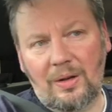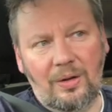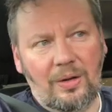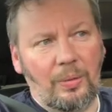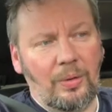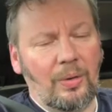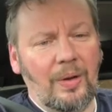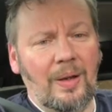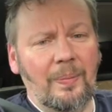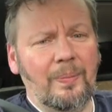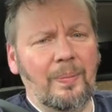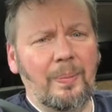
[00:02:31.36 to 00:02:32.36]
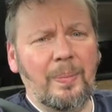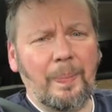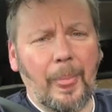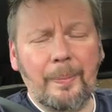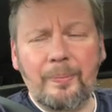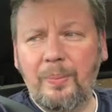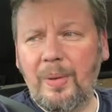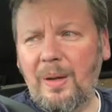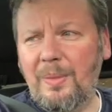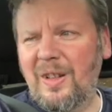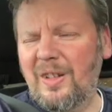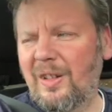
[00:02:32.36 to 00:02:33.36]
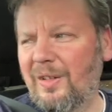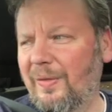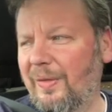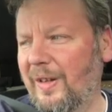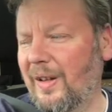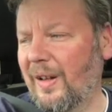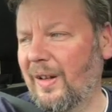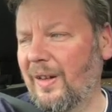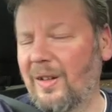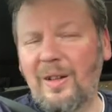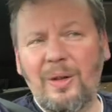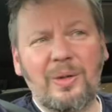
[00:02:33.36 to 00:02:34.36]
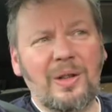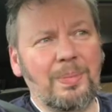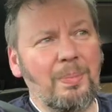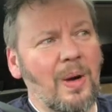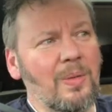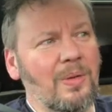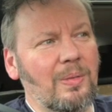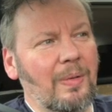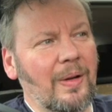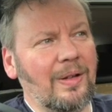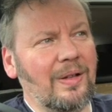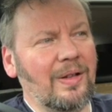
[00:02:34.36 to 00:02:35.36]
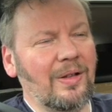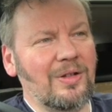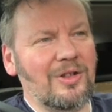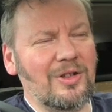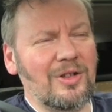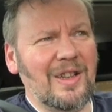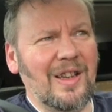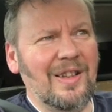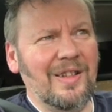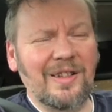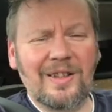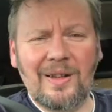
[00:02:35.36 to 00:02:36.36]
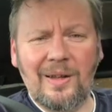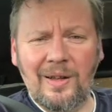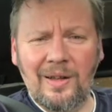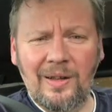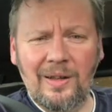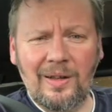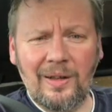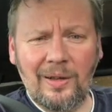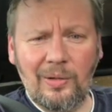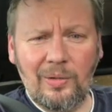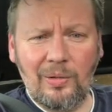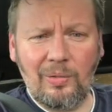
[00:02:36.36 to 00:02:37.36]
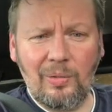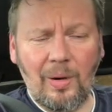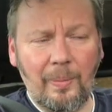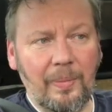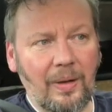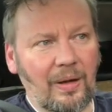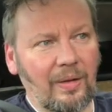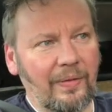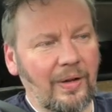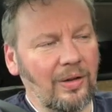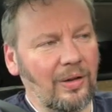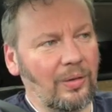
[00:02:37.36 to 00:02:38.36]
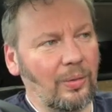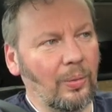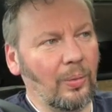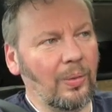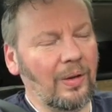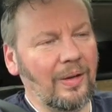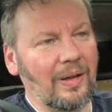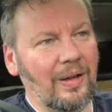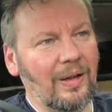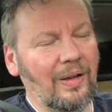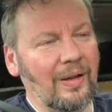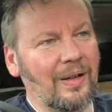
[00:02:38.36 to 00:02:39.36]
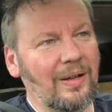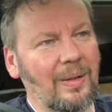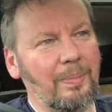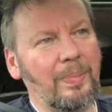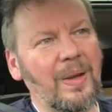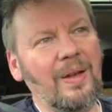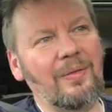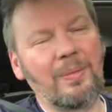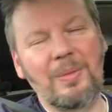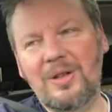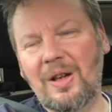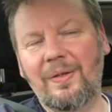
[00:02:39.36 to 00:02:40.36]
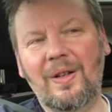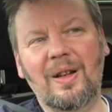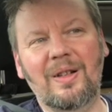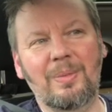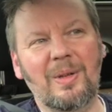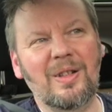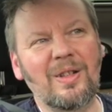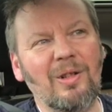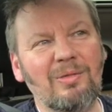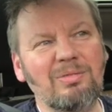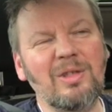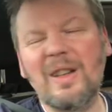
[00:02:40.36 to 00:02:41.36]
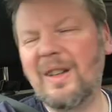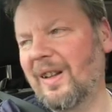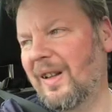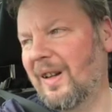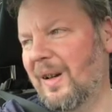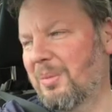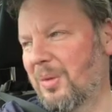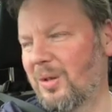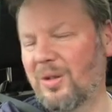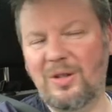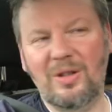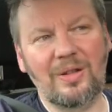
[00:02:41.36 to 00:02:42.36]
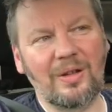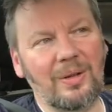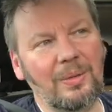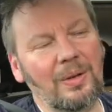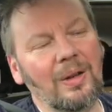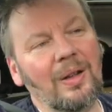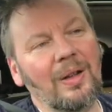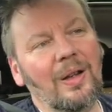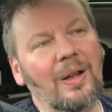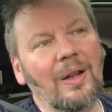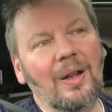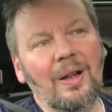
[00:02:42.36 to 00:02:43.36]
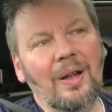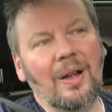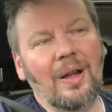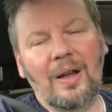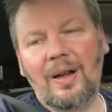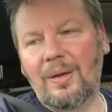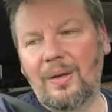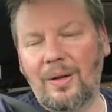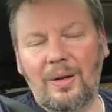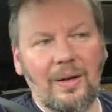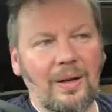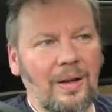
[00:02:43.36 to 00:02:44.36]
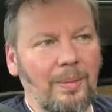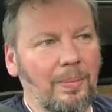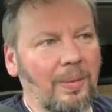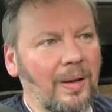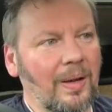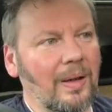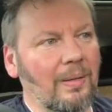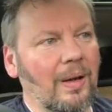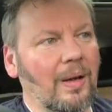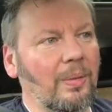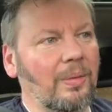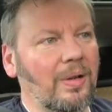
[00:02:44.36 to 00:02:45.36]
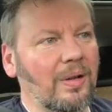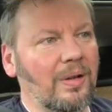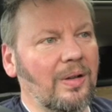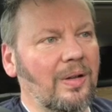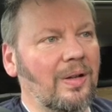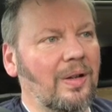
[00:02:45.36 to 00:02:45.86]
annoying. But I mean, it's not like there's no smoke as such inside until I drop the coffee to cool, and then it leaks a bit from the chaff collector, but it's not really that much. So I don't know, I'll keep playing around and